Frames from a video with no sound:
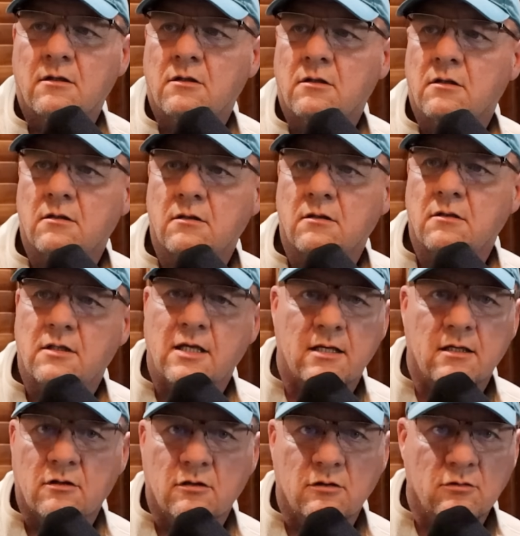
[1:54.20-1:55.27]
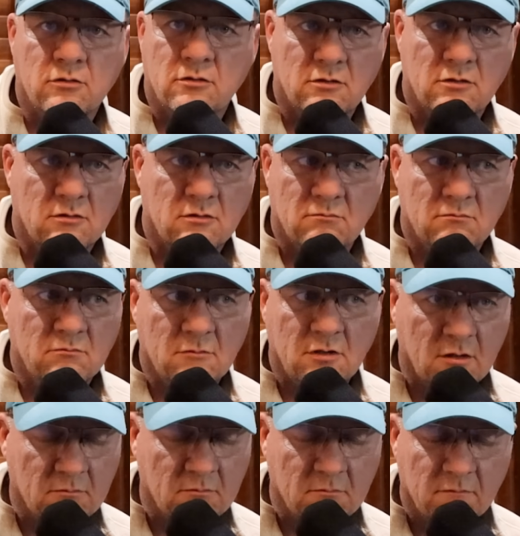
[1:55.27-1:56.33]
That includes, you know,
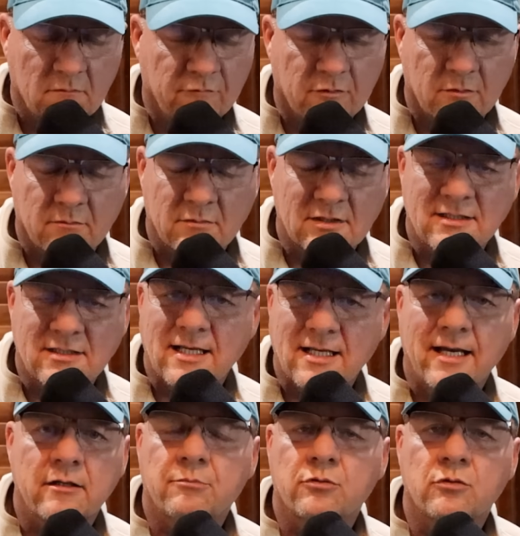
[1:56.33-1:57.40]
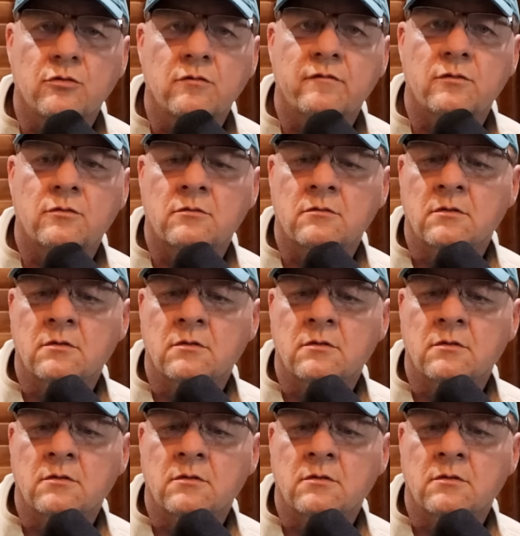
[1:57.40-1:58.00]
from site approval